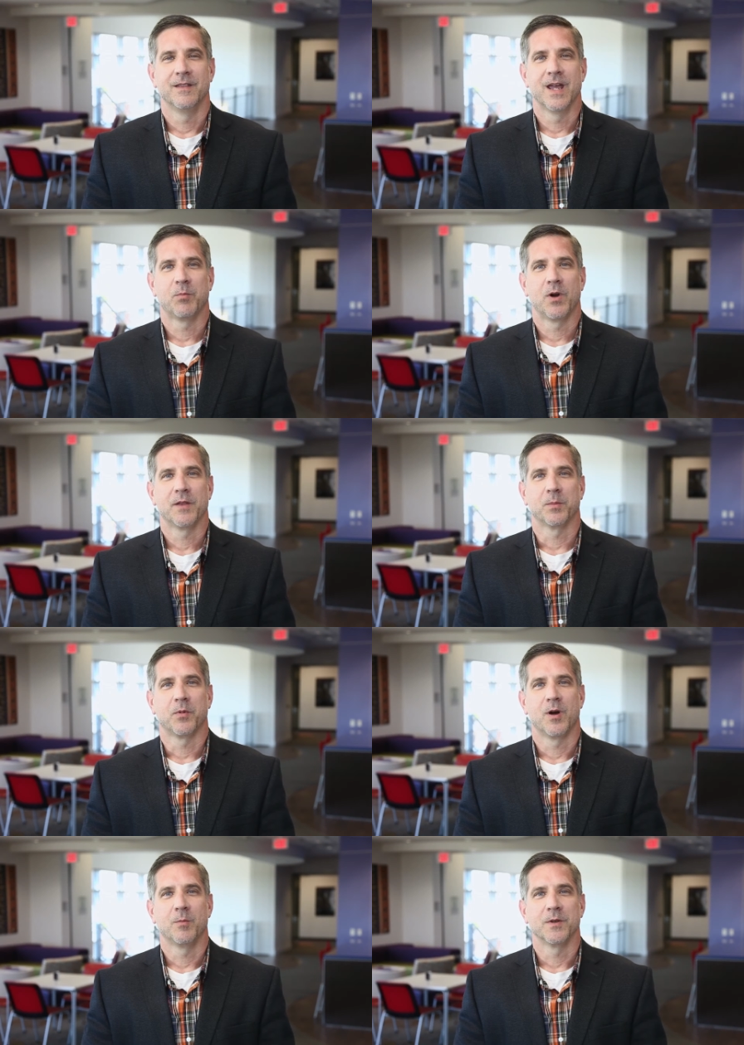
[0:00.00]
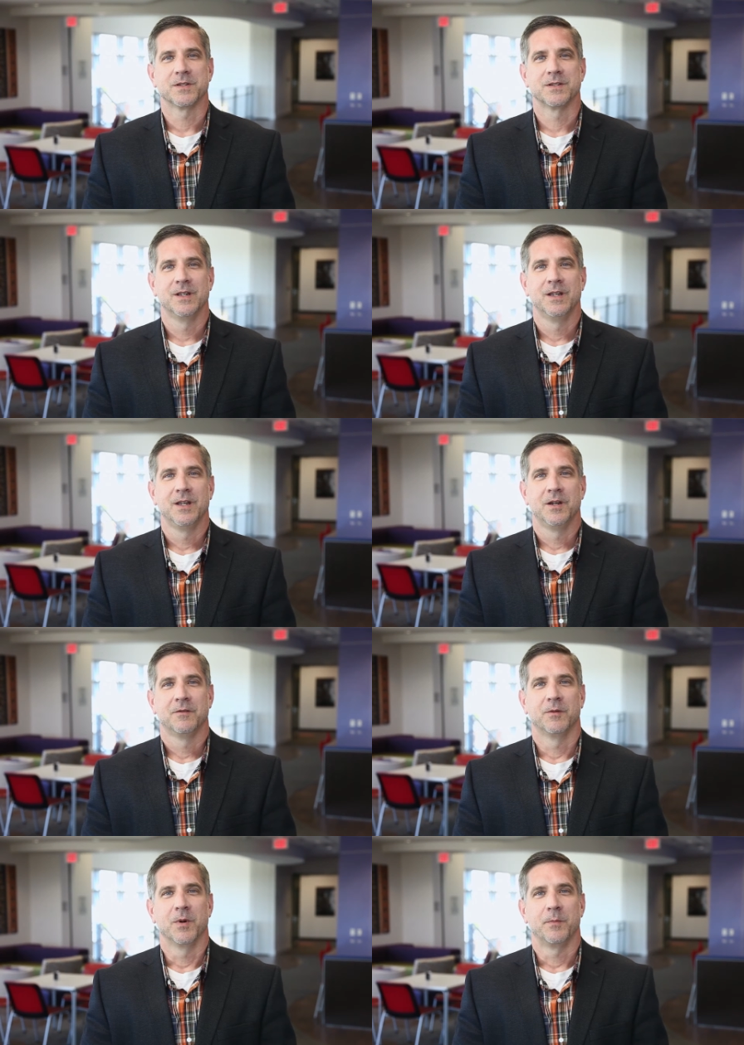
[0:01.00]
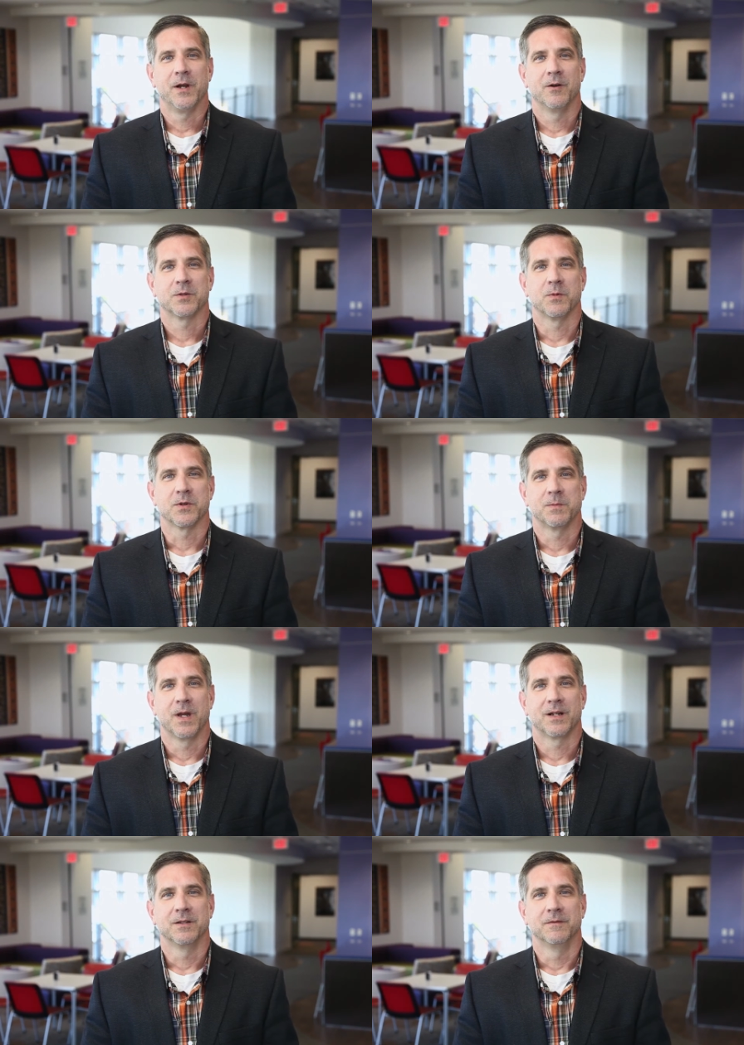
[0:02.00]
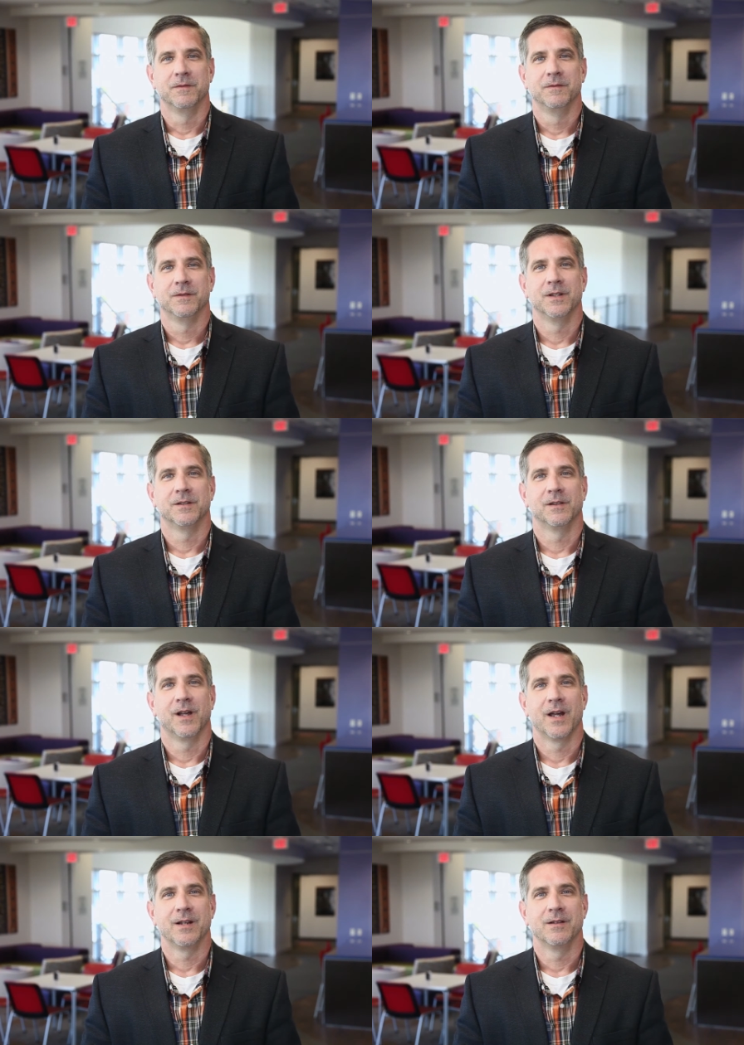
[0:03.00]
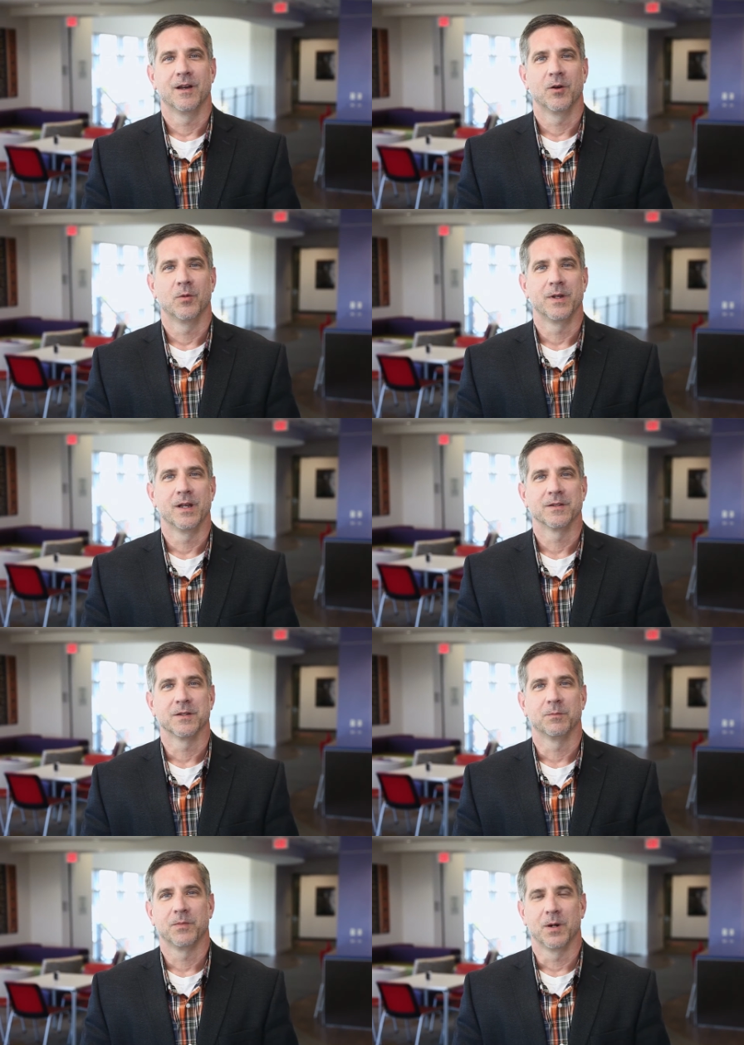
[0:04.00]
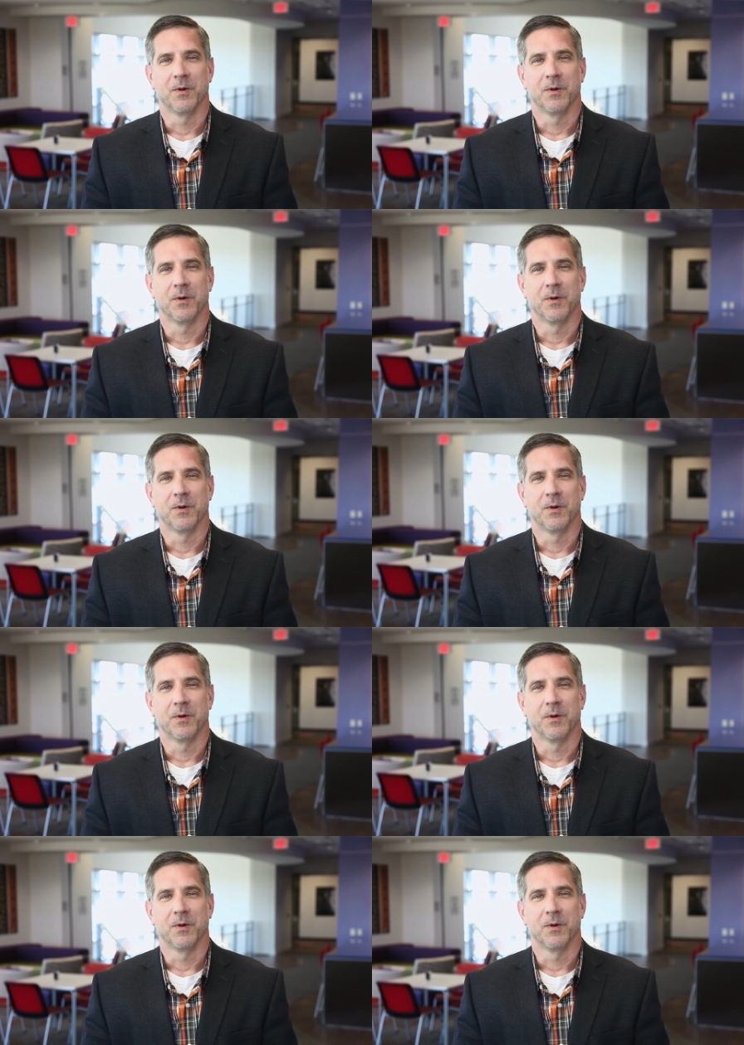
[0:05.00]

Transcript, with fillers: and that brought the promise from a parent's perspective into light, not only as a, a